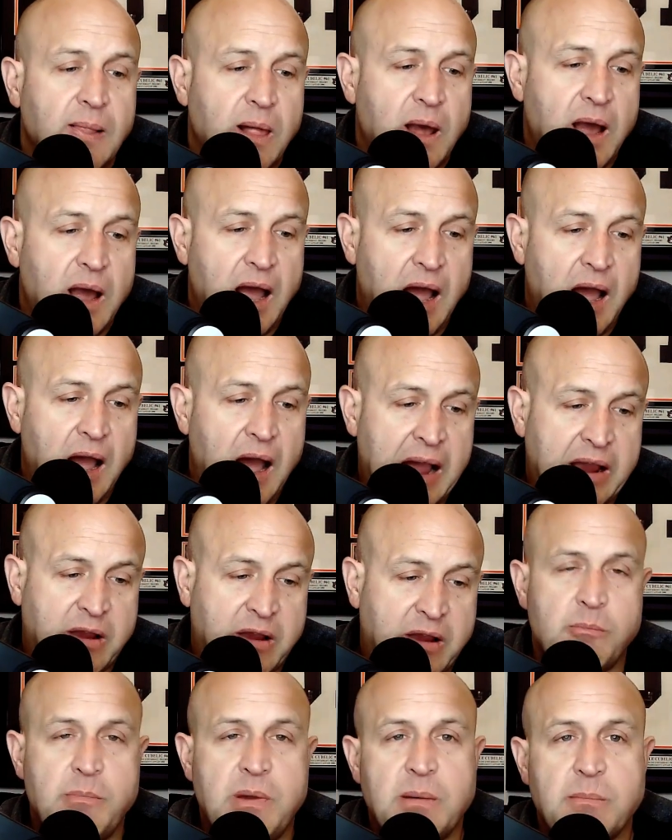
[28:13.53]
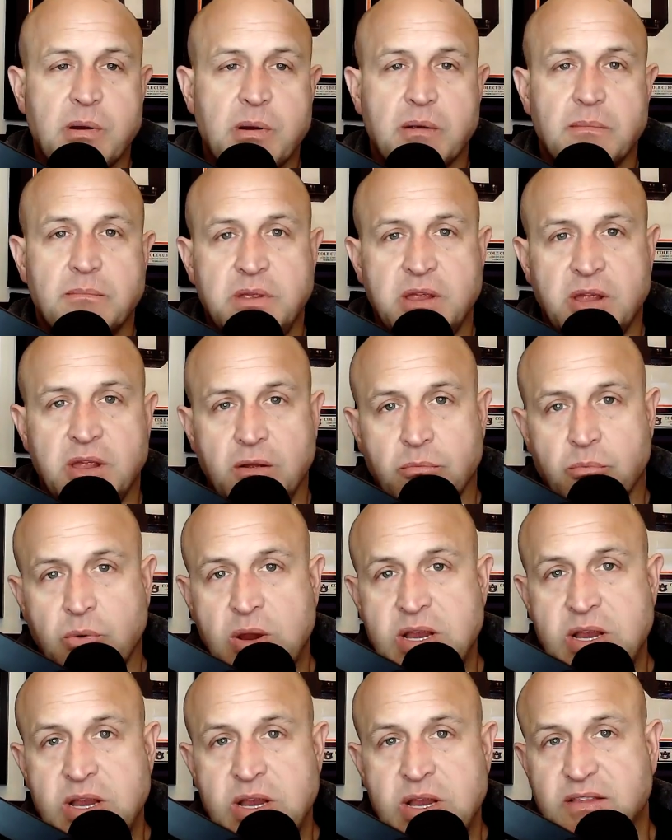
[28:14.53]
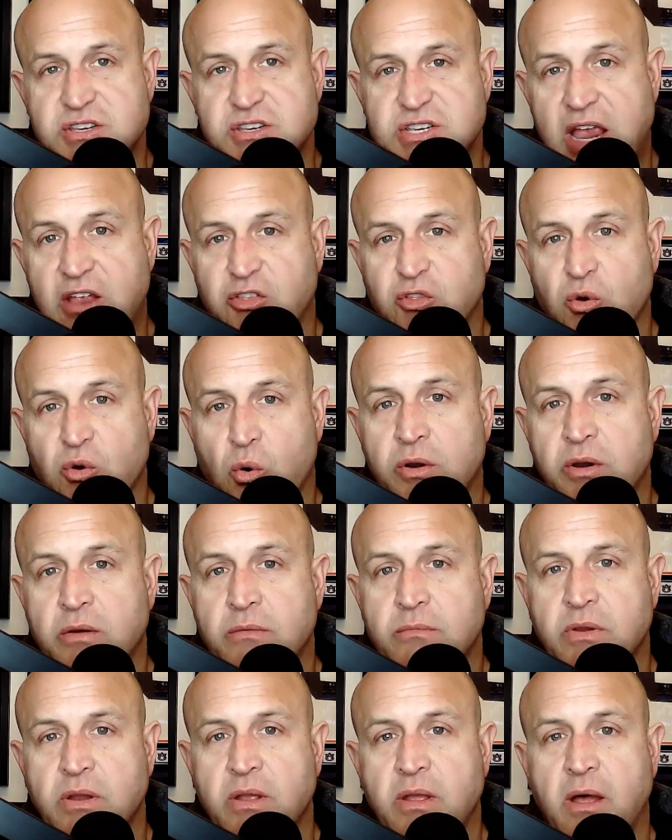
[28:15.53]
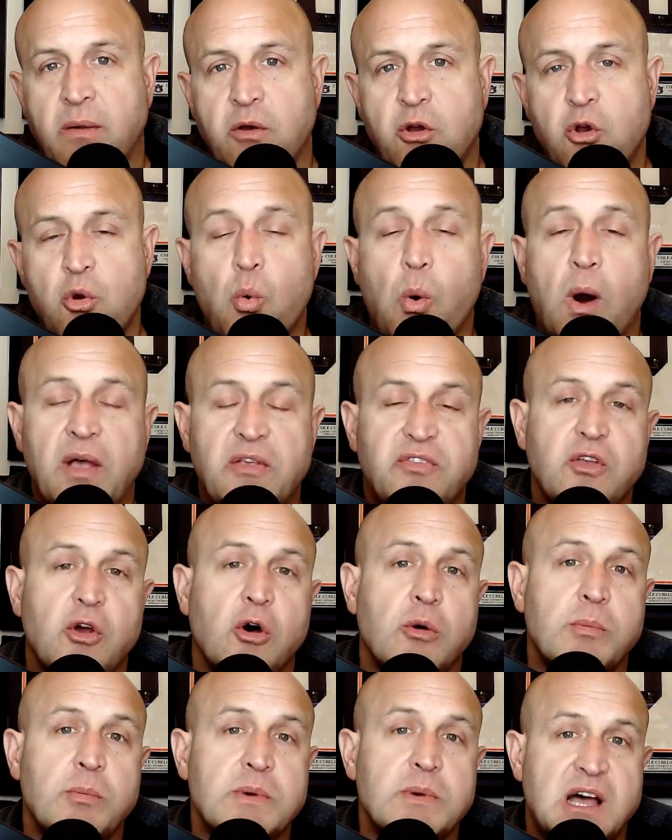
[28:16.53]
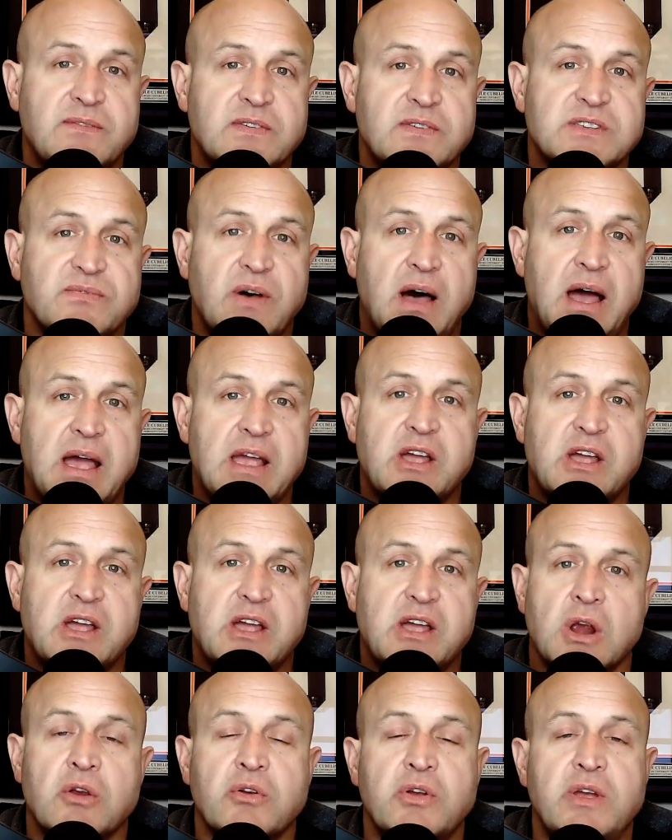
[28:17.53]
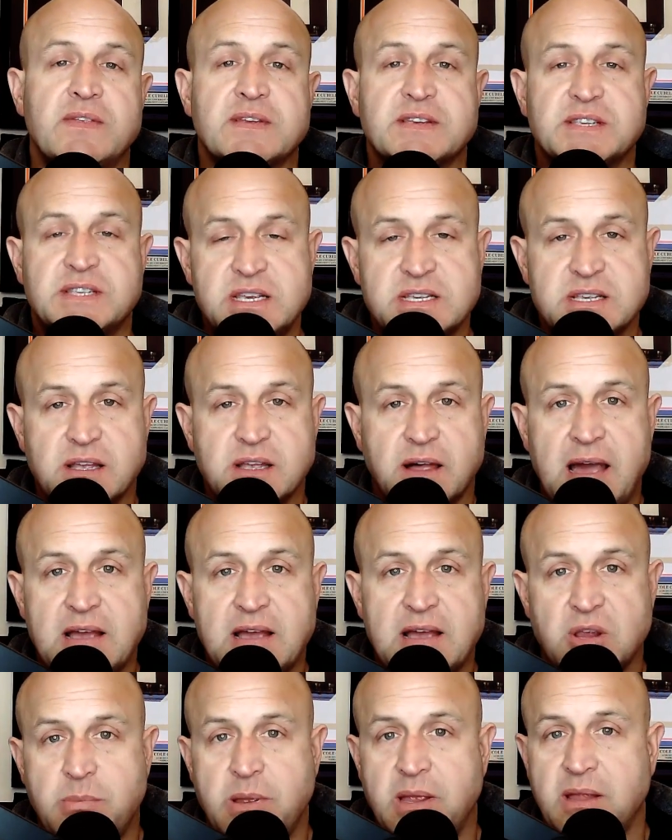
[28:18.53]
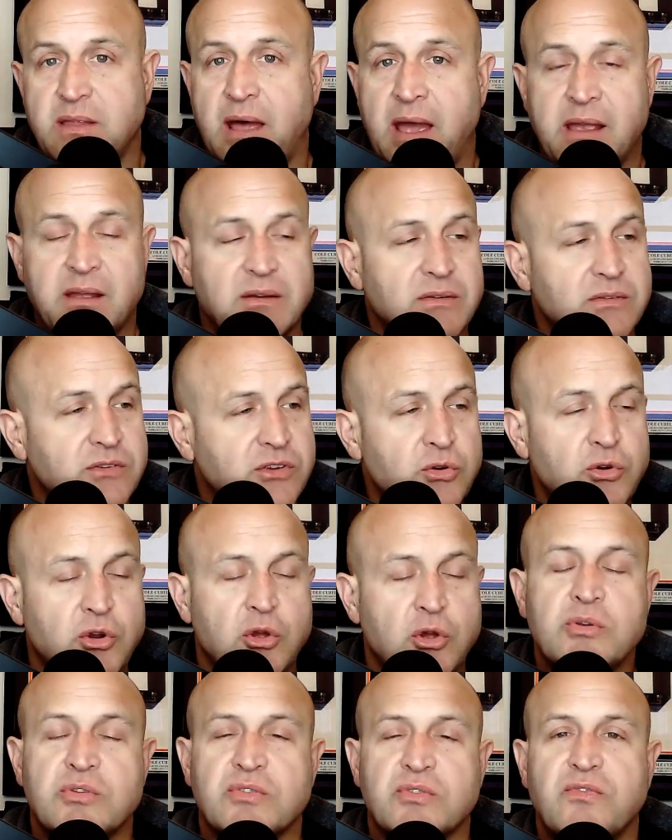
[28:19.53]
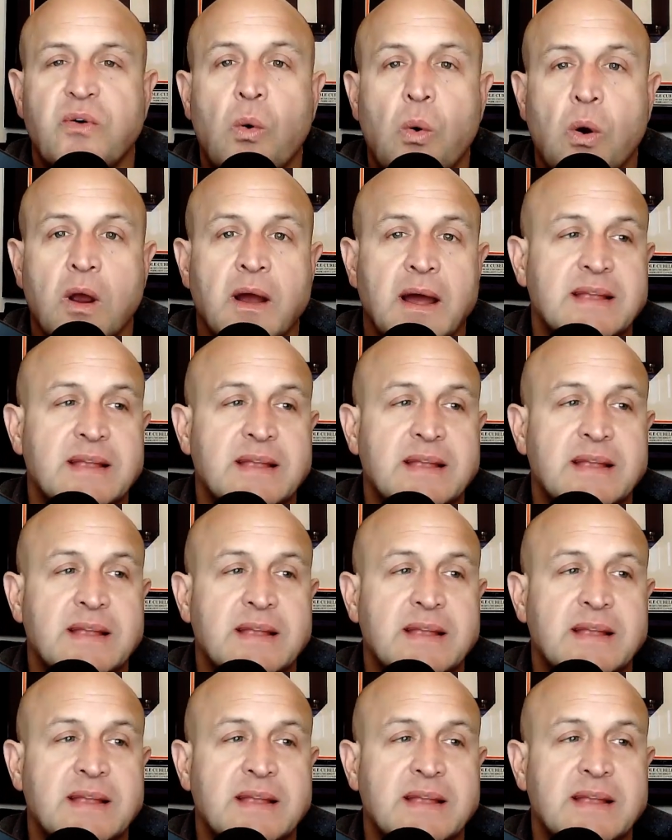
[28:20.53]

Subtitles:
I can remember, reaching out to Jake Thornton, who was the Ole Miss offensive line coach early in the season last year, and being like, dude, who's for?